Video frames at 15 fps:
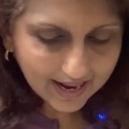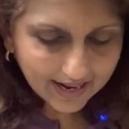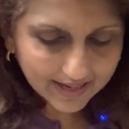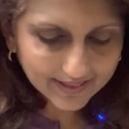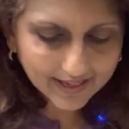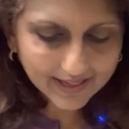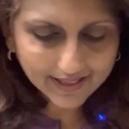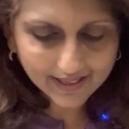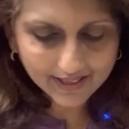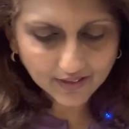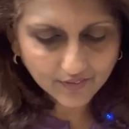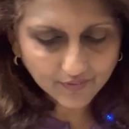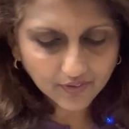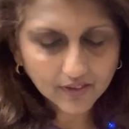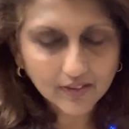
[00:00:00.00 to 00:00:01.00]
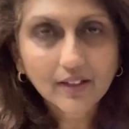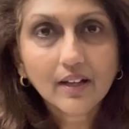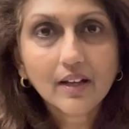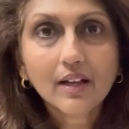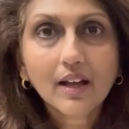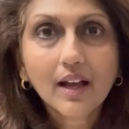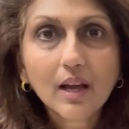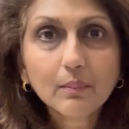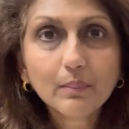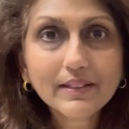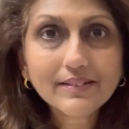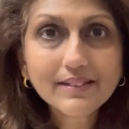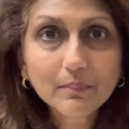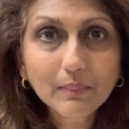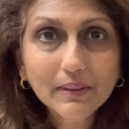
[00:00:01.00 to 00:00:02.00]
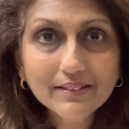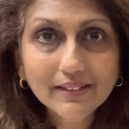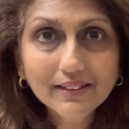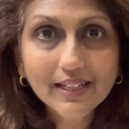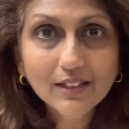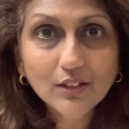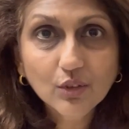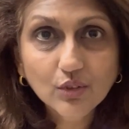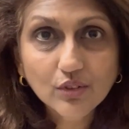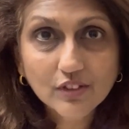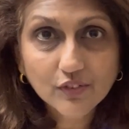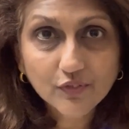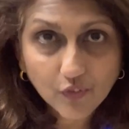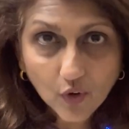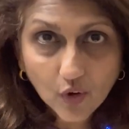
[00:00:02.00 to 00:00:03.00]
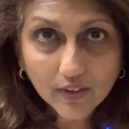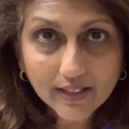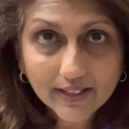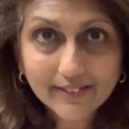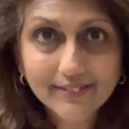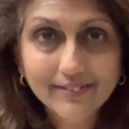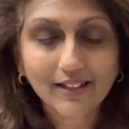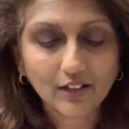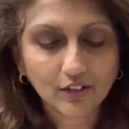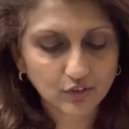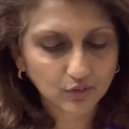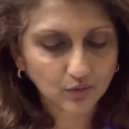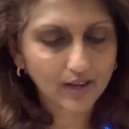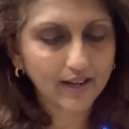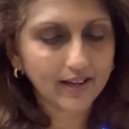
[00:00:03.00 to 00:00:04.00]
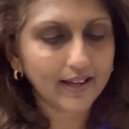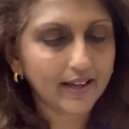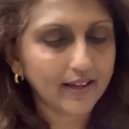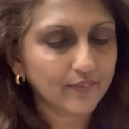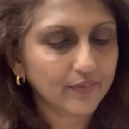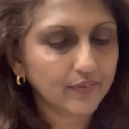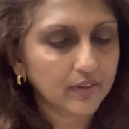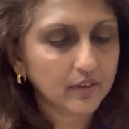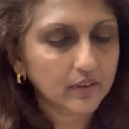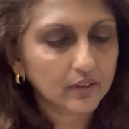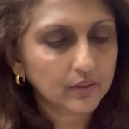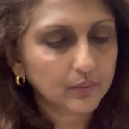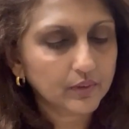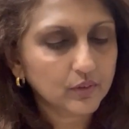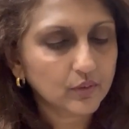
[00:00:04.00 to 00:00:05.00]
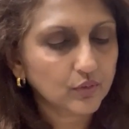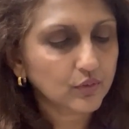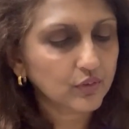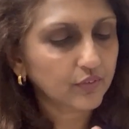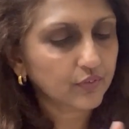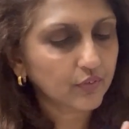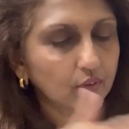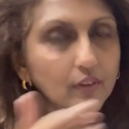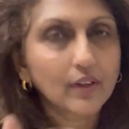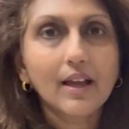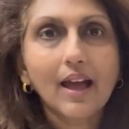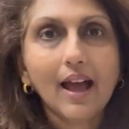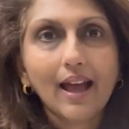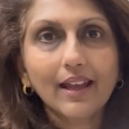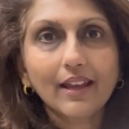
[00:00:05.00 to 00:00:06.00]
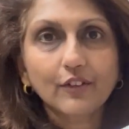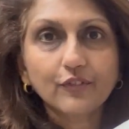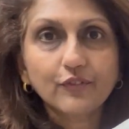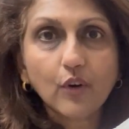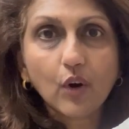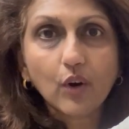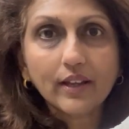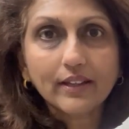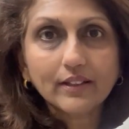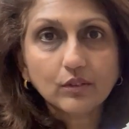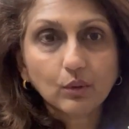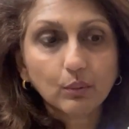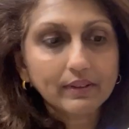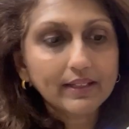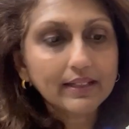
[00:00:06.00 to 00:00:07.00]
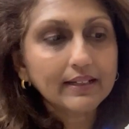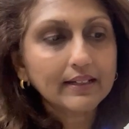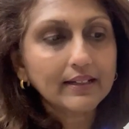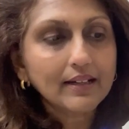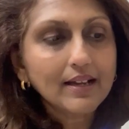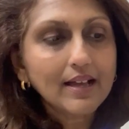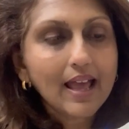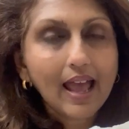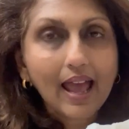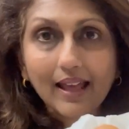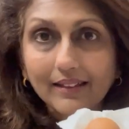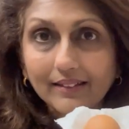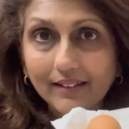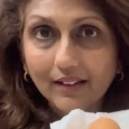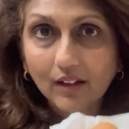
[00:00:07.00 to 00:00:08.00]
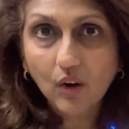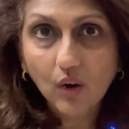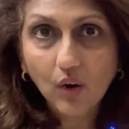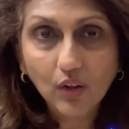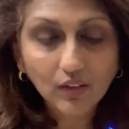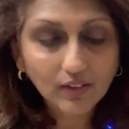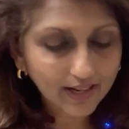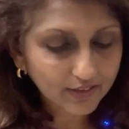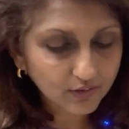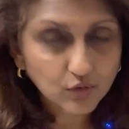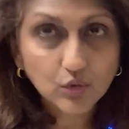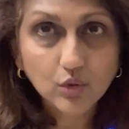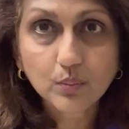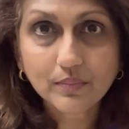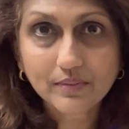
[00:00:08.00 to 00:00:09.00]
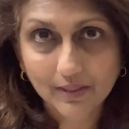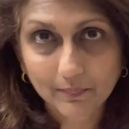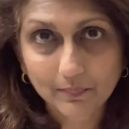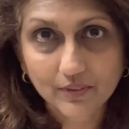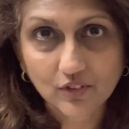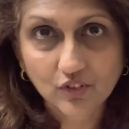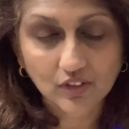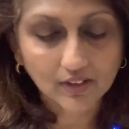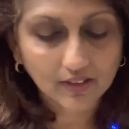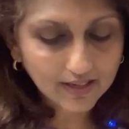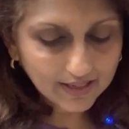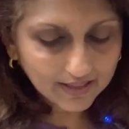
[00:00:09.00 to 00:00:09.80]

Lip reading: And I have a basic butter cake uses 4 eggs. So I have 1, 2, 3, 4. I have 4 eggs over here, and they are all at room temperature.